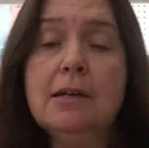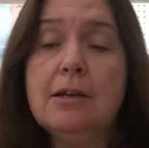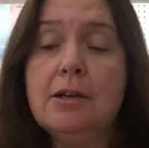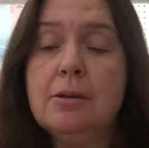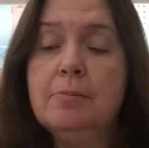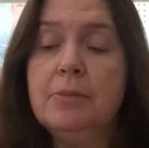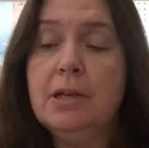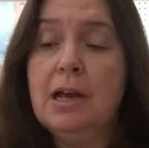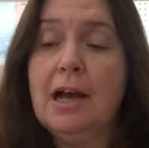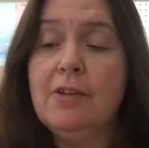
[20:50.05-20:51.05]
um,
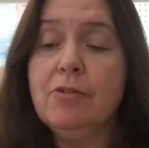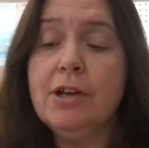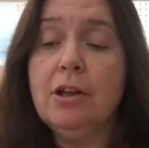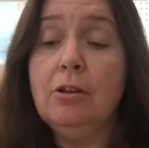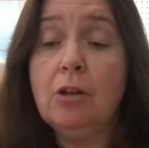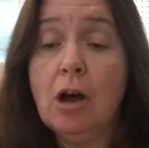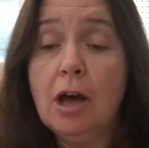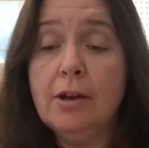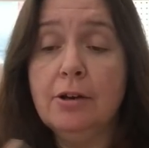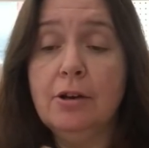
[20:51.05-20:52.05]
I've read a
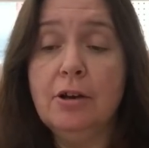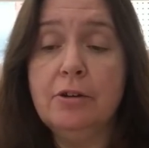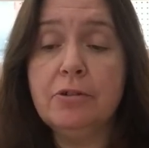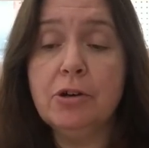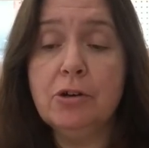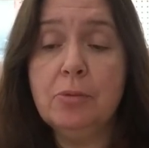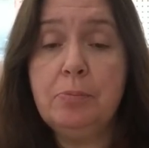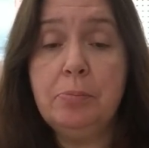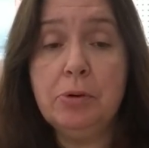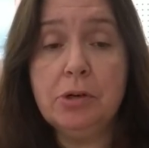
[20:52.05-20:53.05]
lot of her
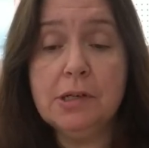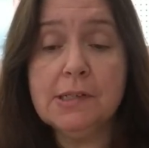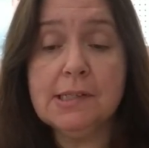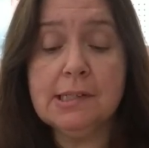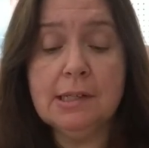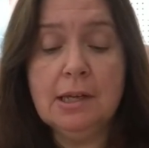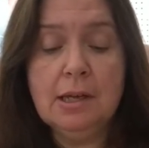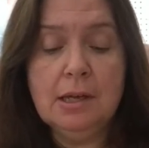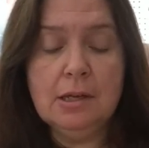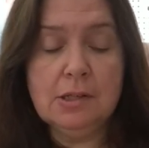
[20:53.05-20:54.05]
books
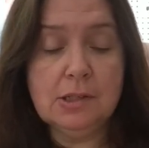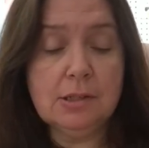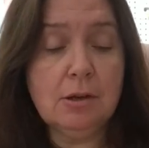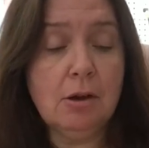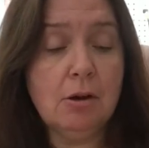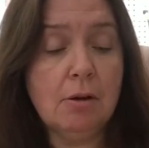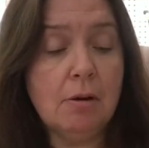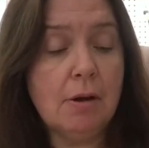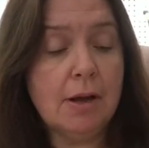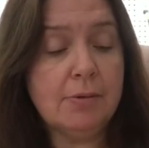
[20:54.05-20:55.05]
so
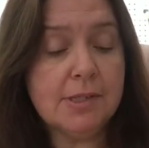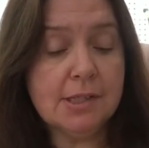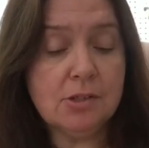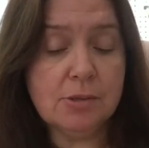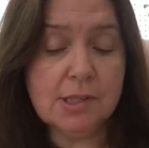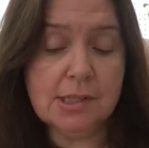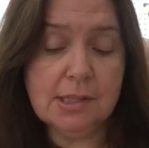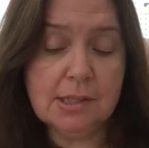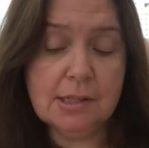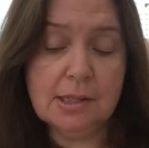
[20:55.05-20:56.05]
I was
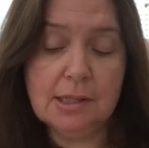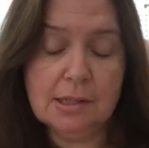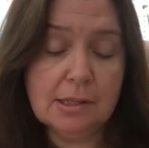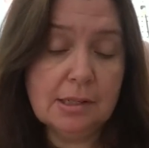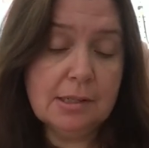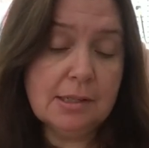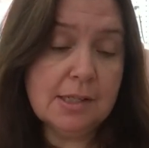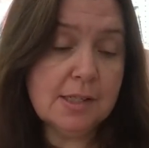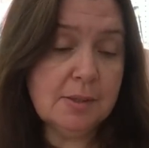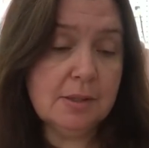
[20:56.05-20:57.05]
interested in, in
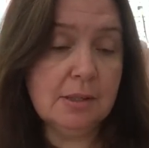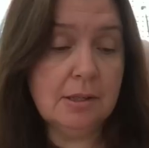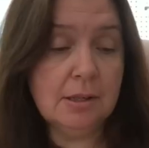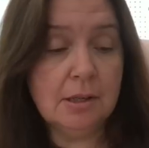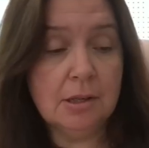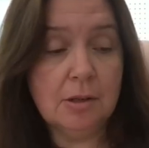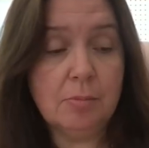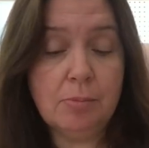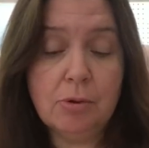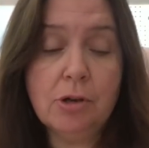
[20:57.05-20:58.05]
this
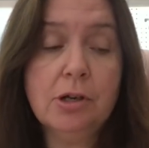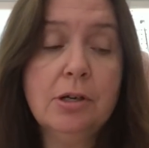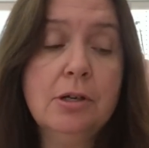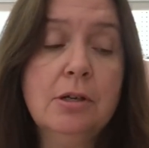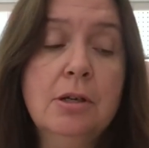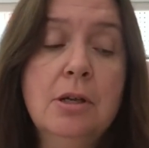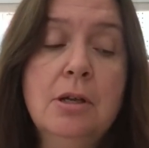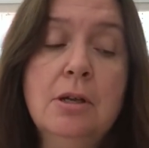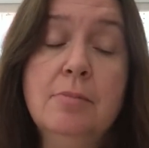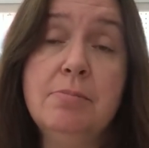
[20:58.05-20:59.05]
book
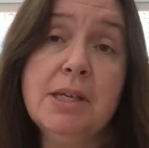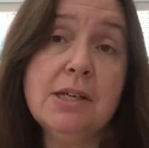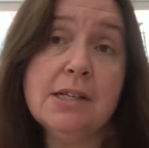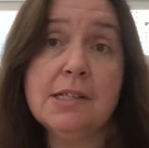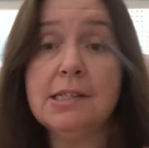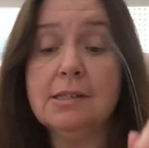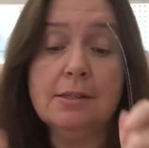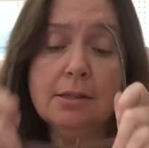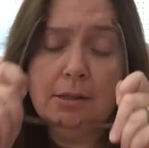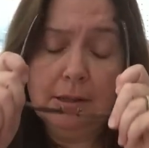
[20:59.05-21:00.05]

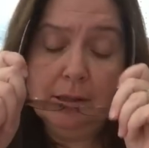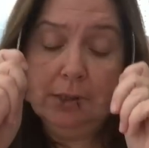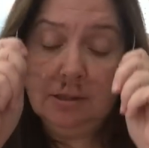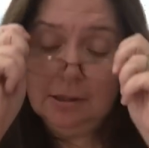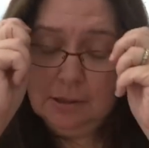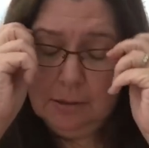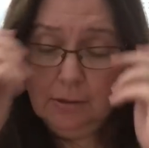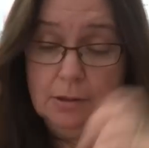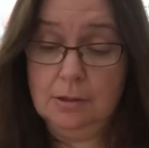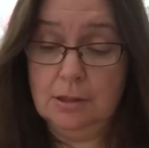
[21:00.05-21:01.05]
because
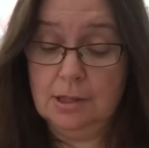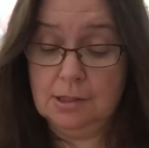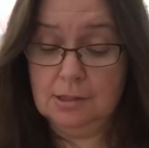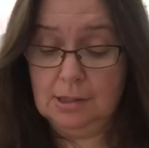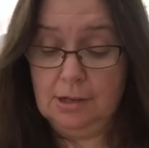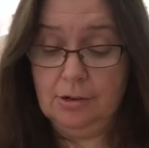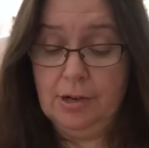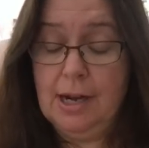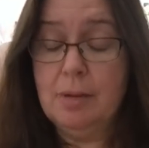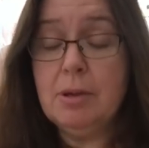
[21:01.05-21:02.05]
it's got
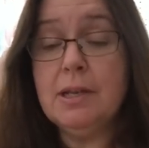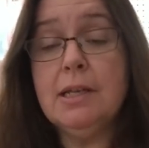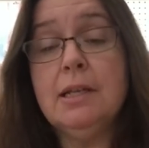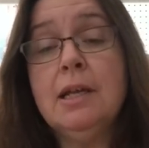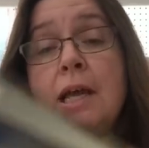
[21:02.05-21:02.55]
her name on it